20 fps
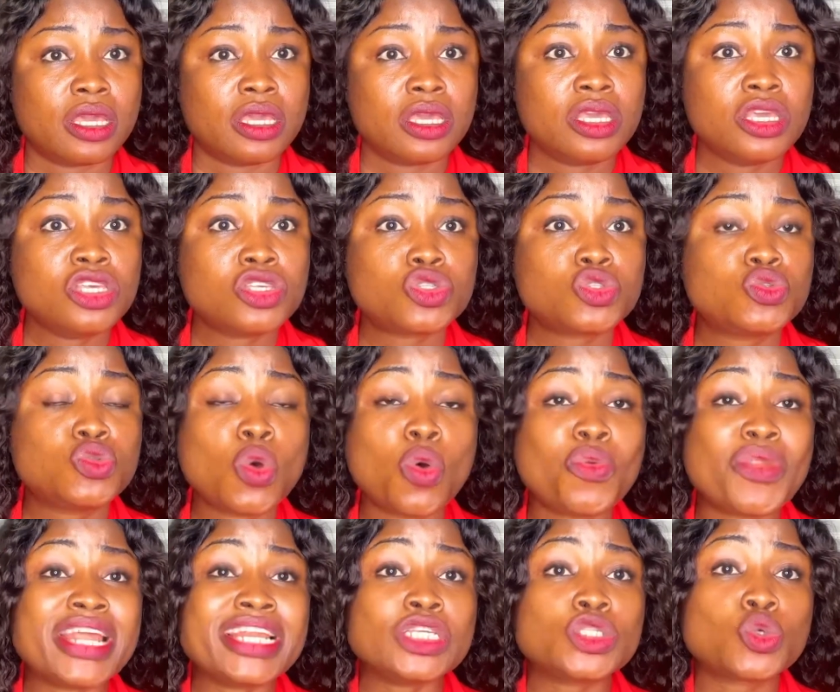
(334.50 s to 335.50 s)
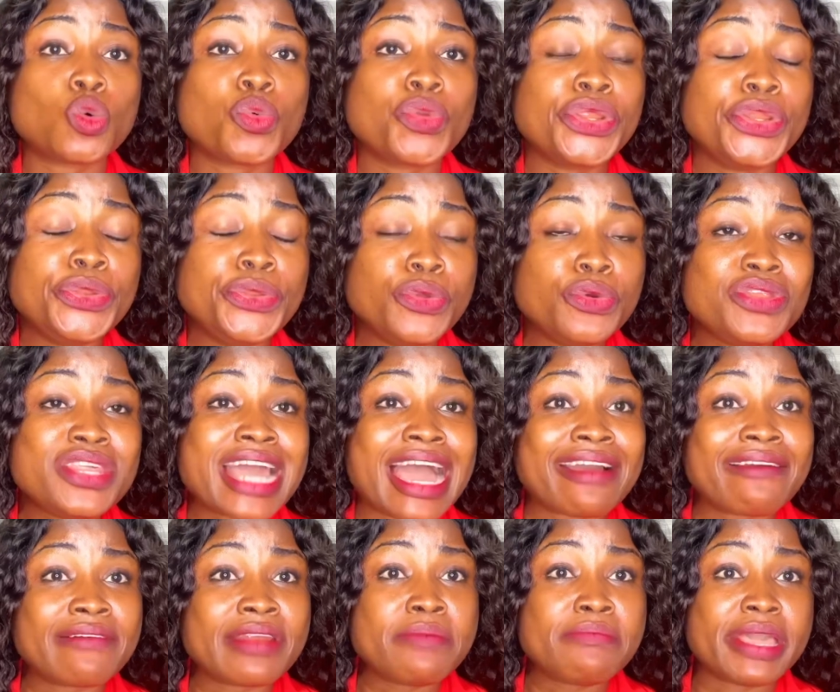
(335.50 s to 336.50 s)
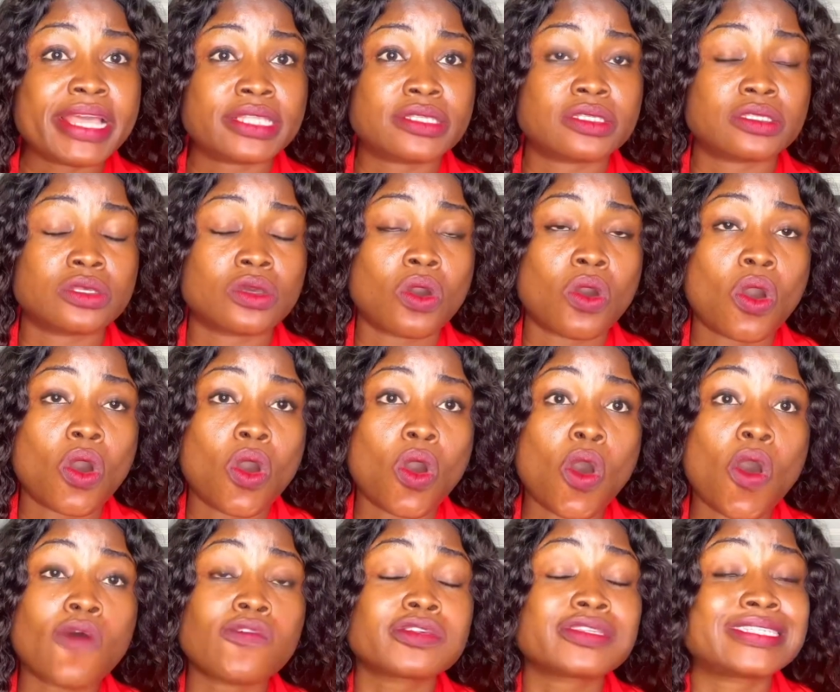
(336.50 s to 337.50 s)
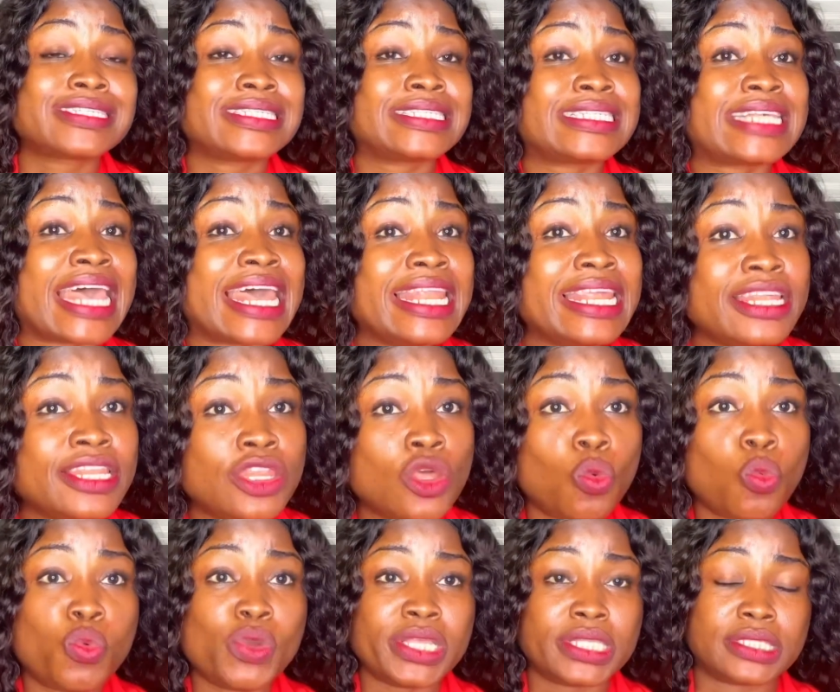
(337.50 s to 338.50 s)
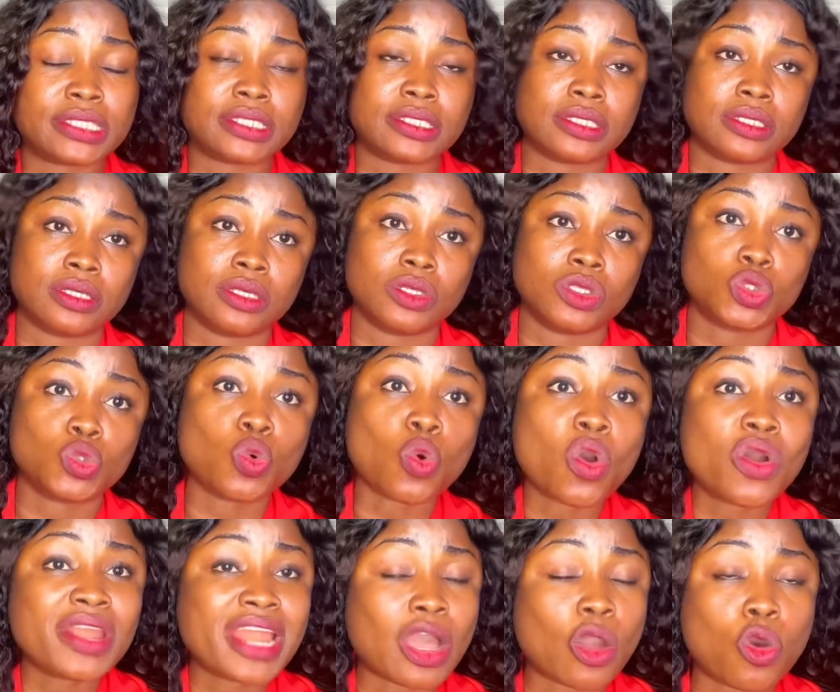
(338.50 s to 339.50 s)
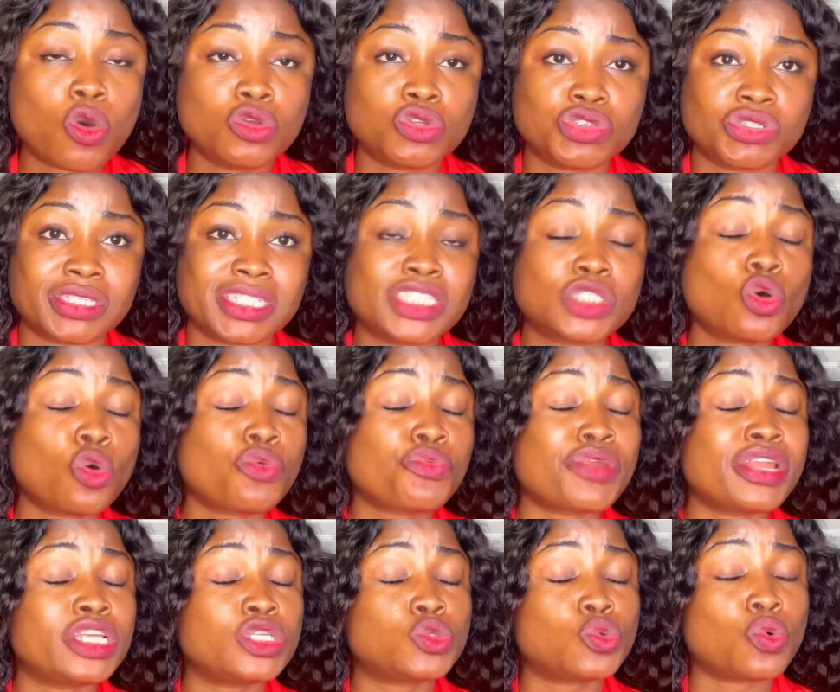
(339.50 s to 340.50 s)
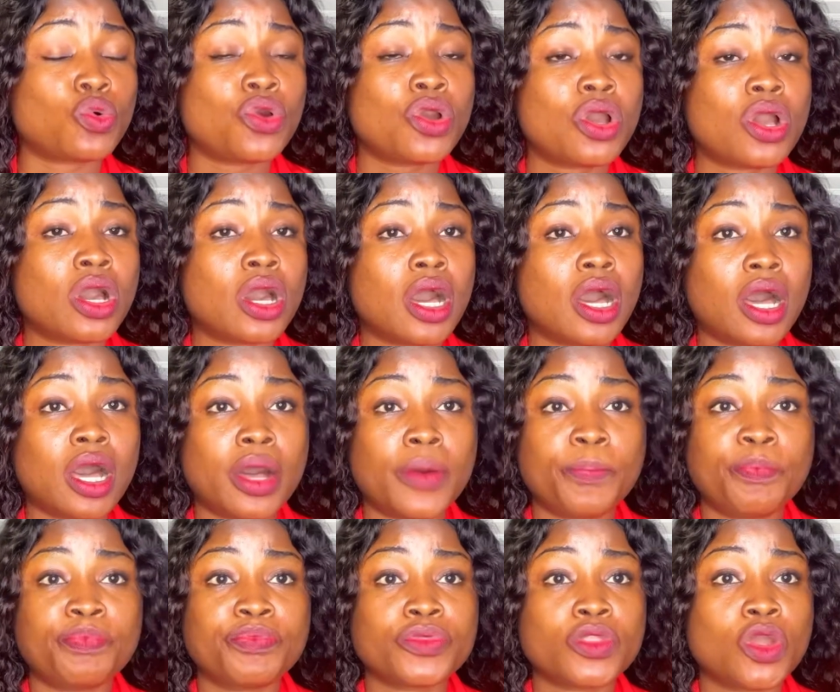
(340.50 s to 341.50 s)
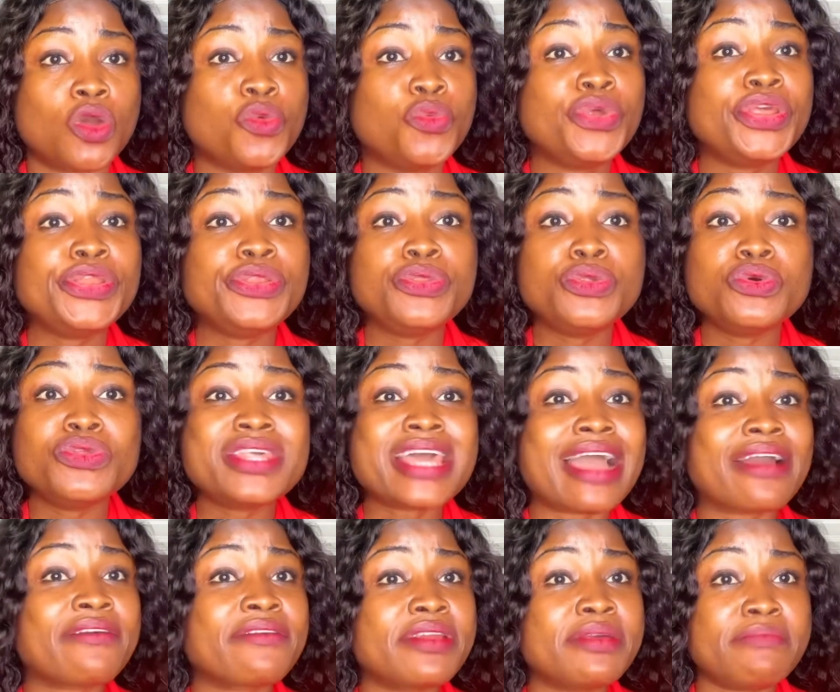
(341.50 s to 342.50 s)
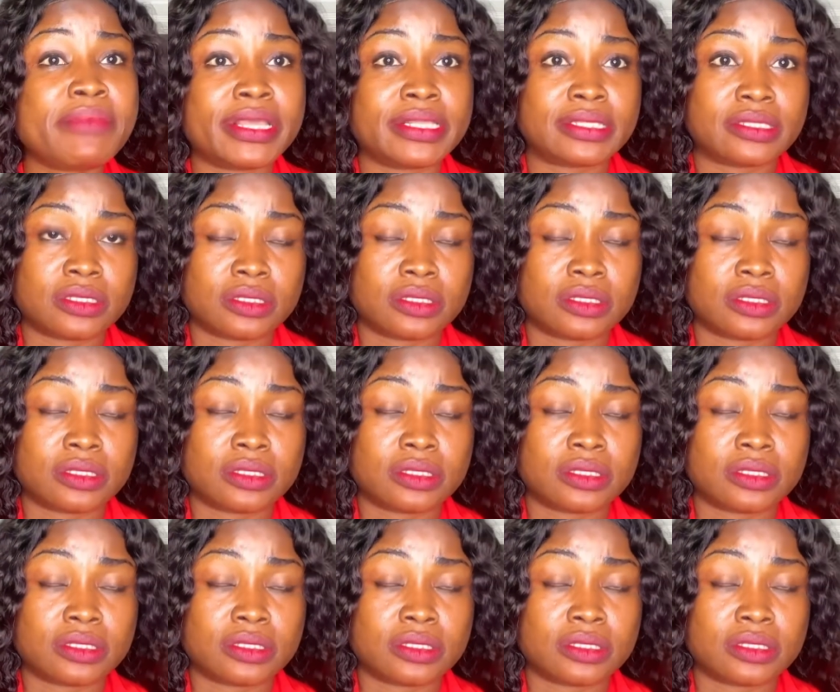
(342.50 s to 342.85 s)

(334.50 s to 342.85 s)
He's not ready to renew the agreement of selling the wheat to other countries. He's not ready to renew the agreement.